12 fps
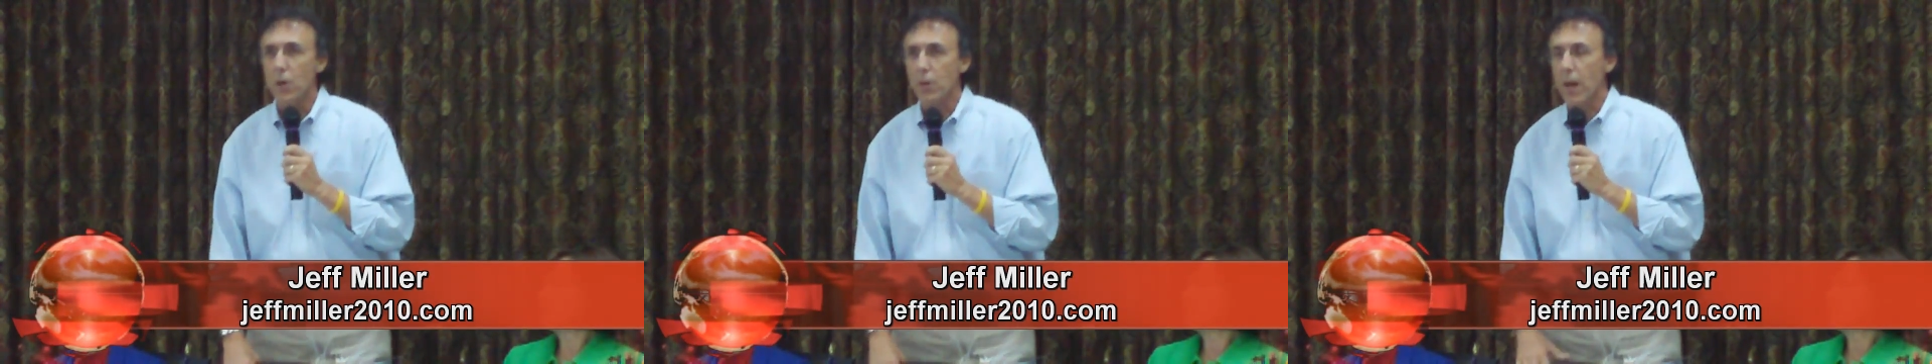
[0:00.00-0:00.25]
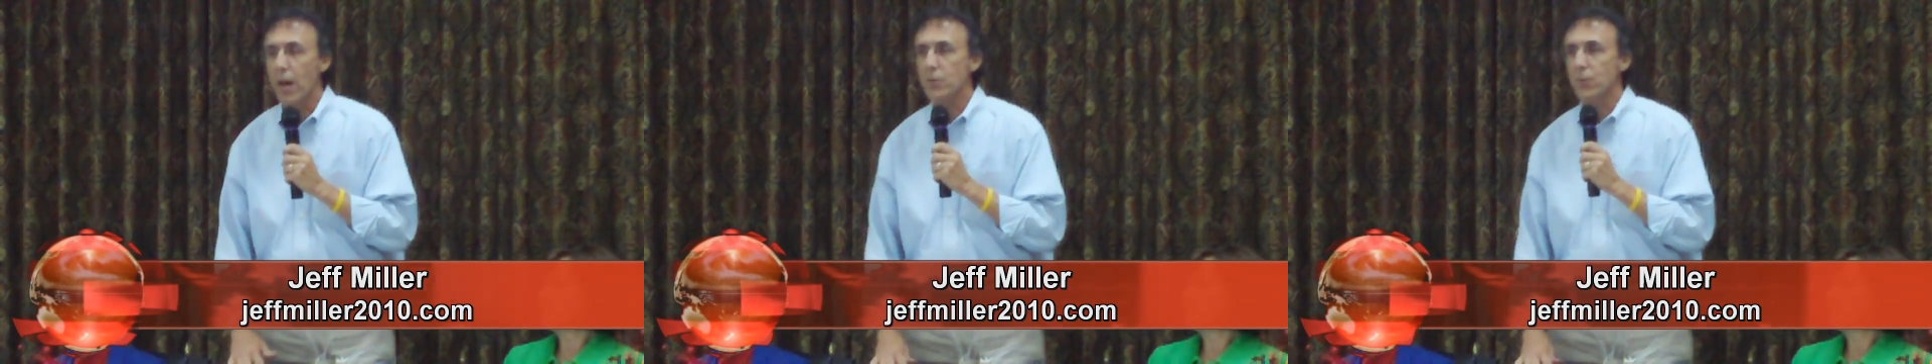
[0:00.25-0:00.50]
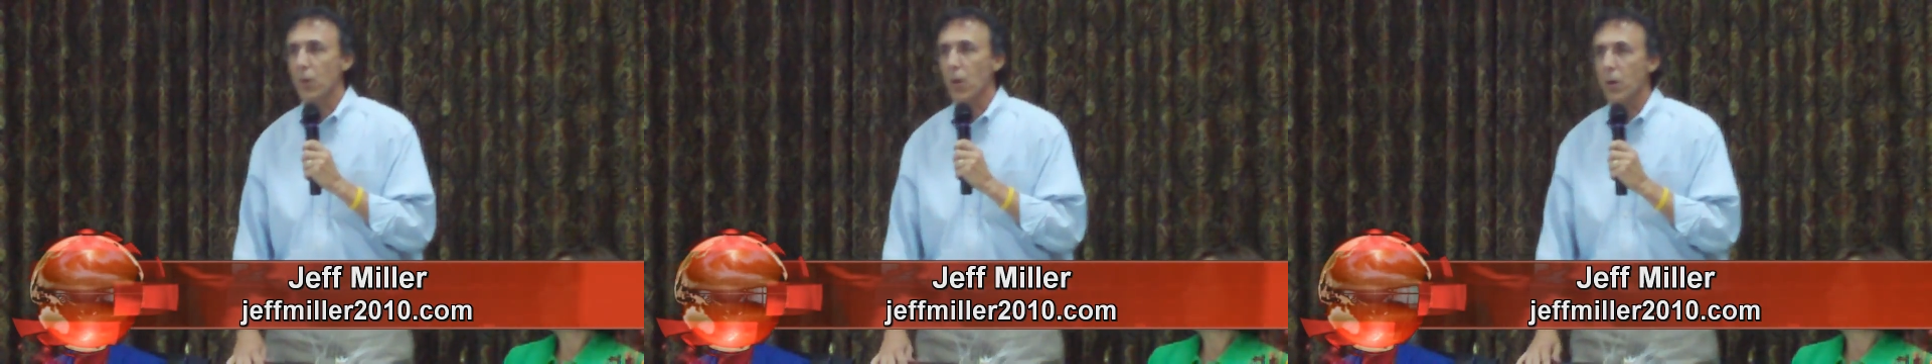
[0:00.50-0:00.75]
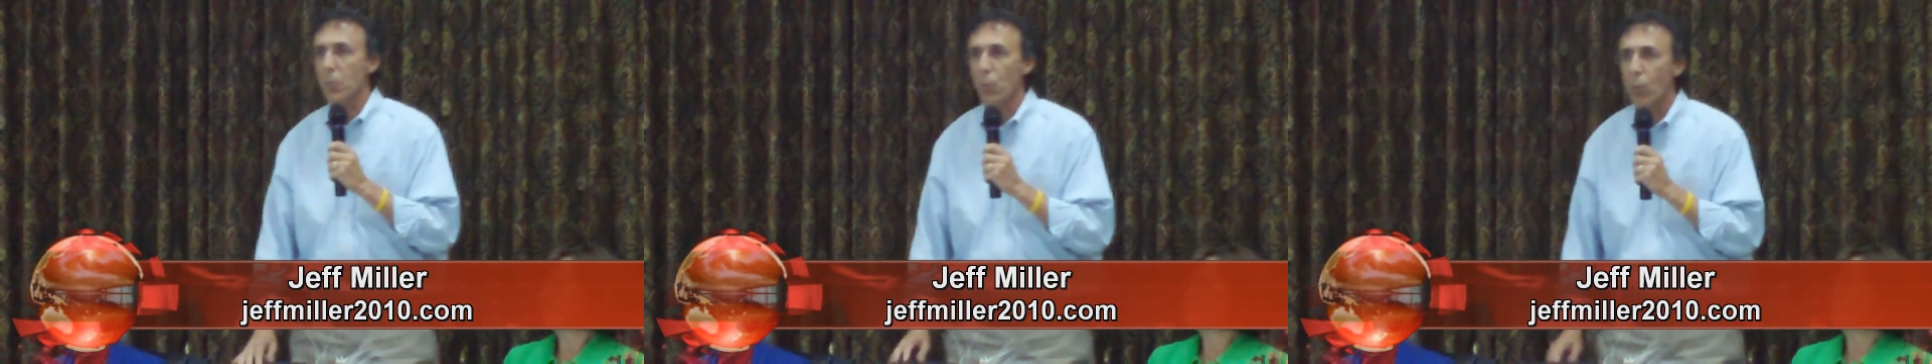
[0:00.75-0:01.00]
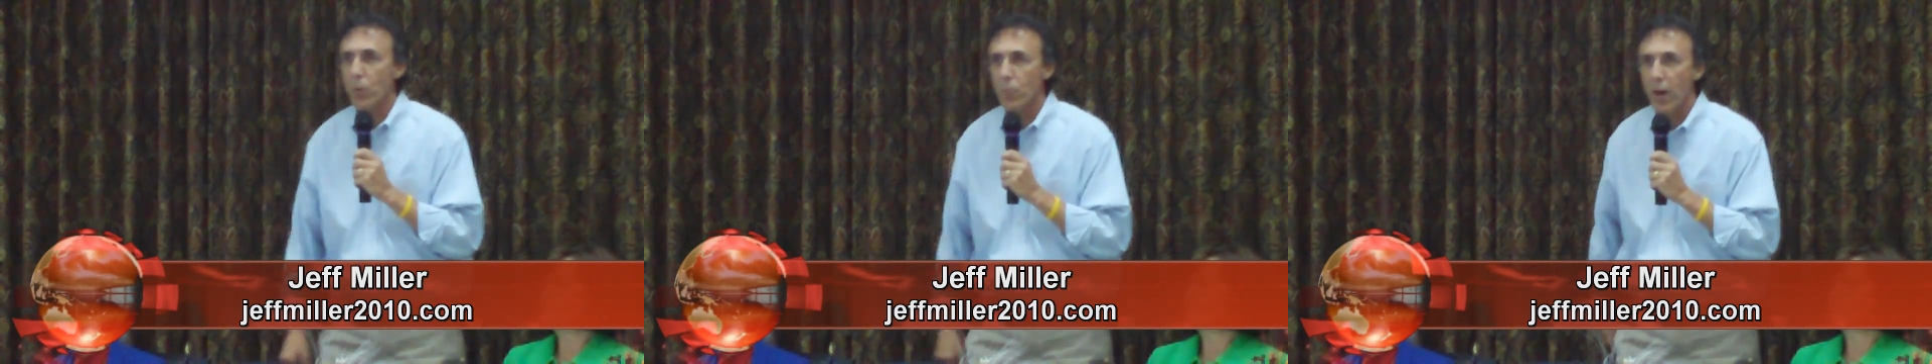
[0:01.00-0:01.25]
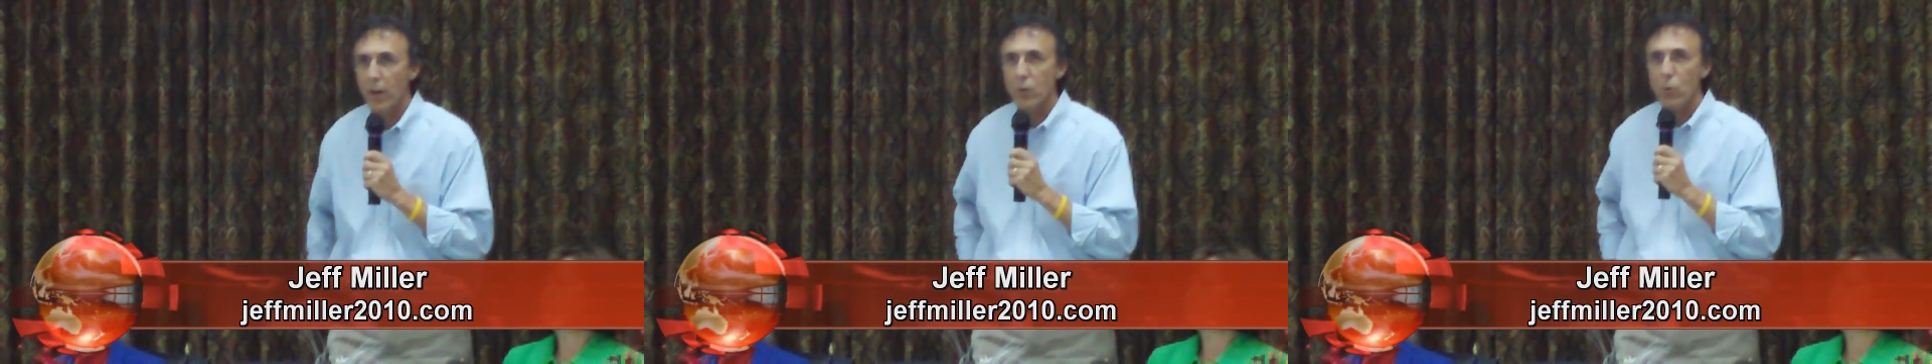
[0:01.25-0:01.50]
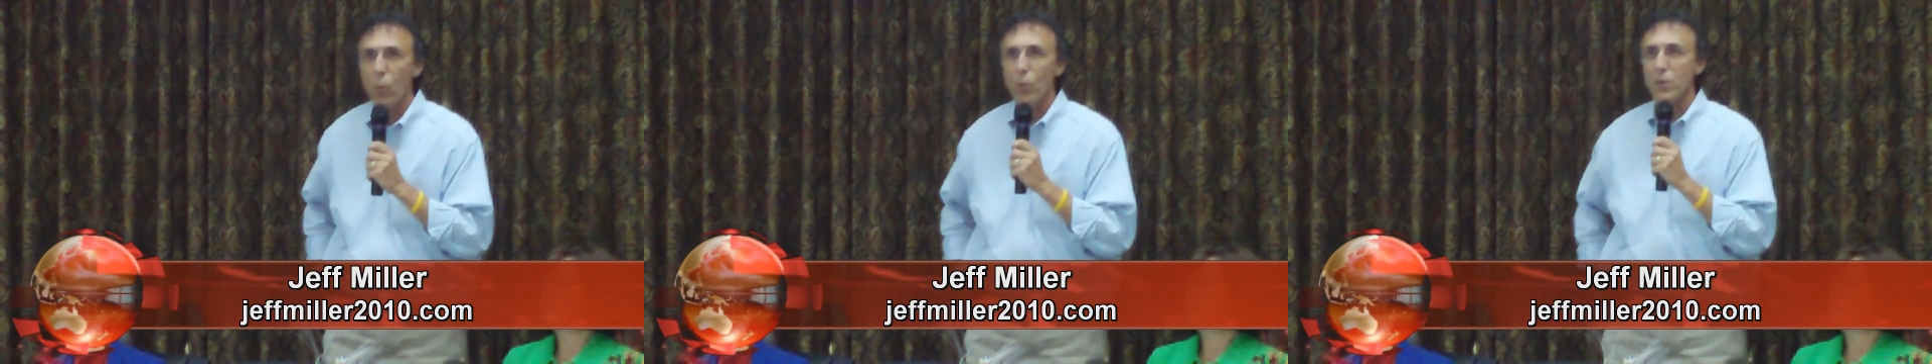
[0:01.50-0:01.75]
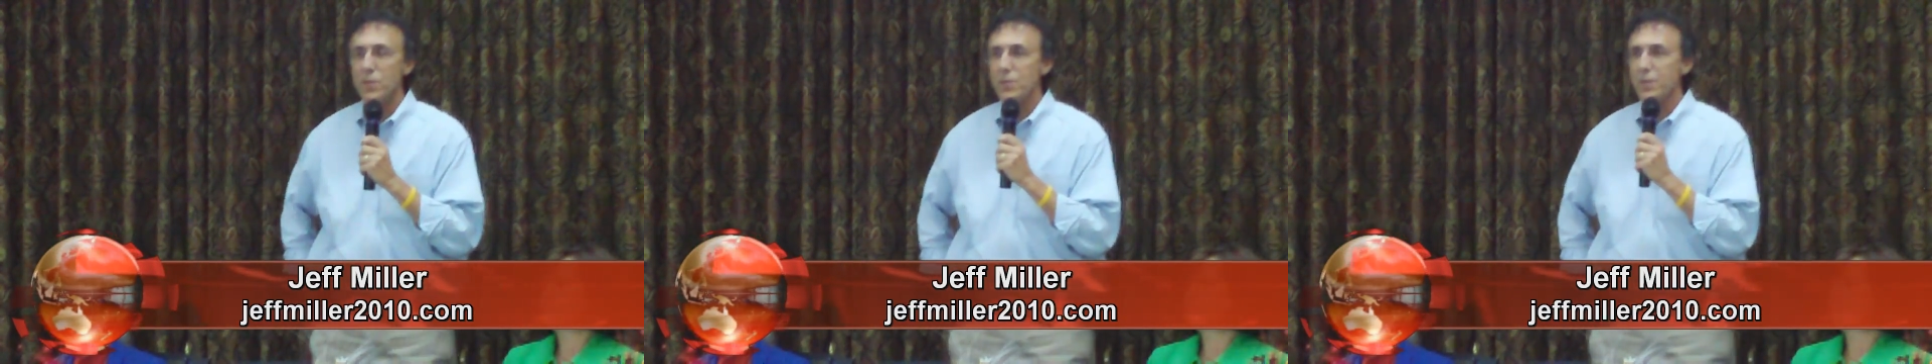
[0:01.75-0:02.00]
go to the Asheville airport about
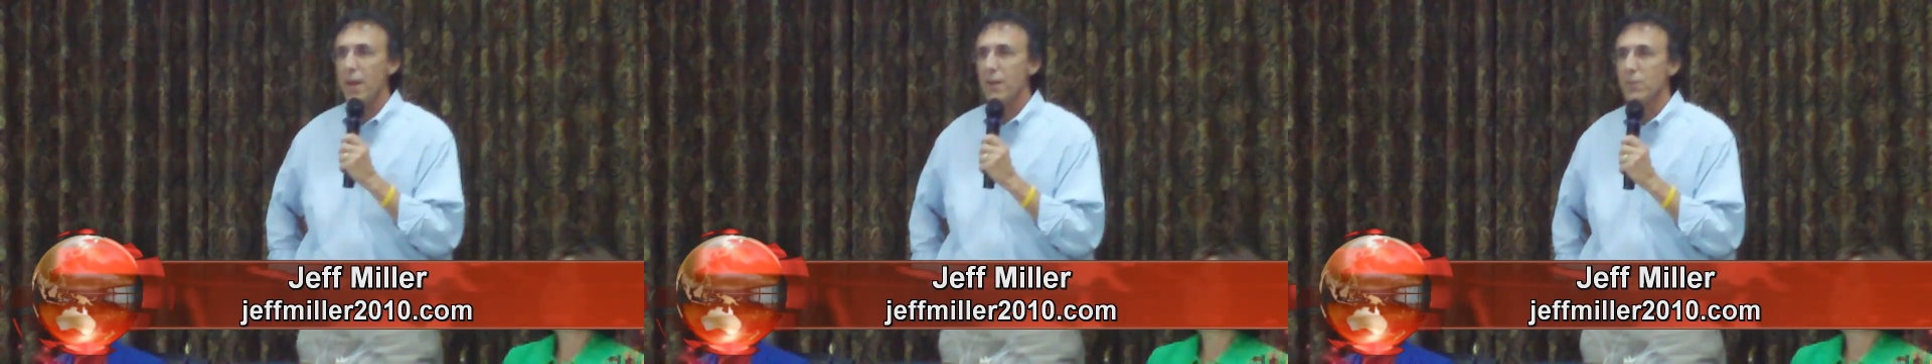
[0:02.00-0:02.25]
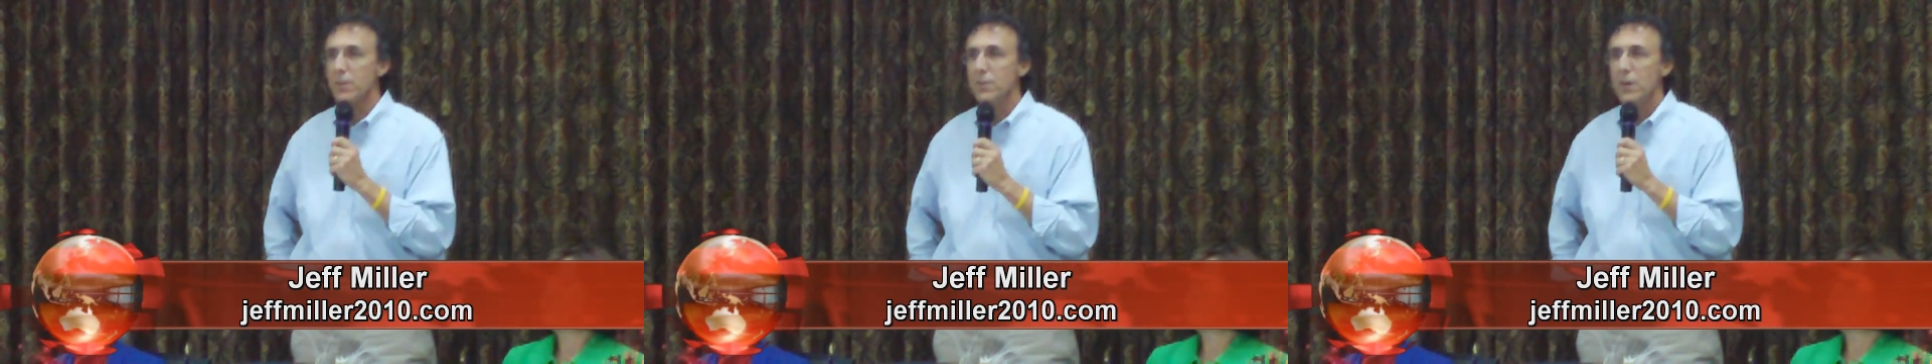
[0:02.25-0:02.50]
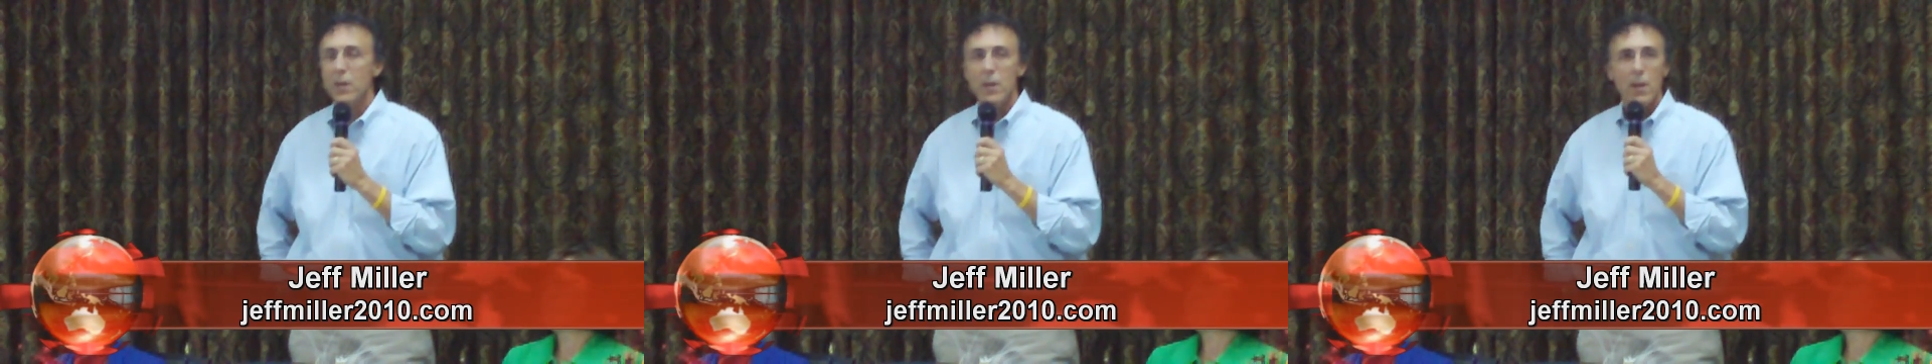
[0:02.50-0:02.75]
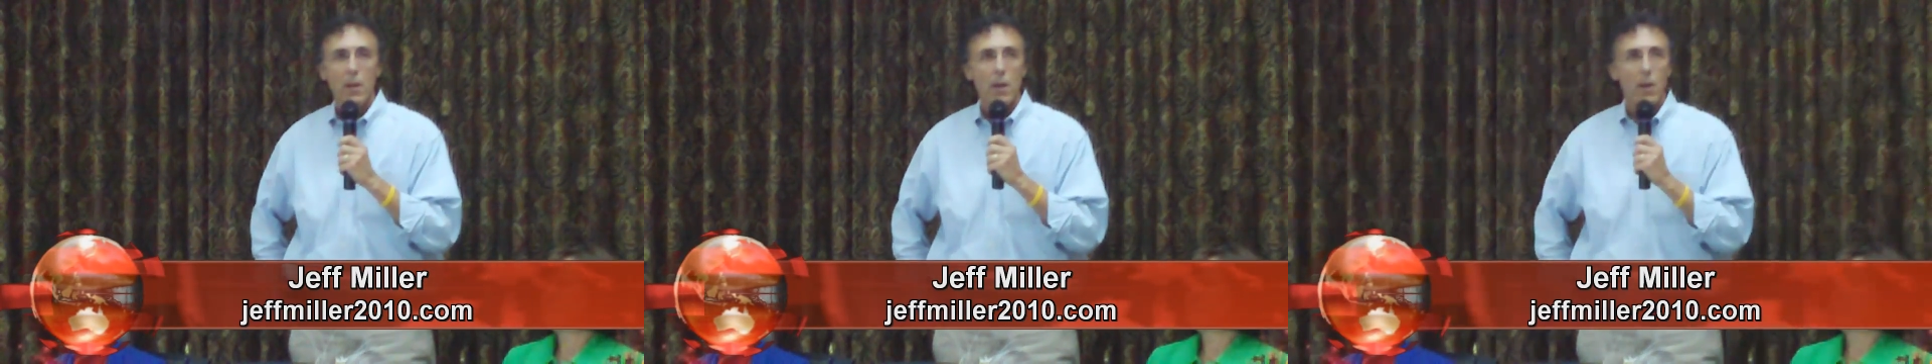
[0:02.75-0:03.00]
6:45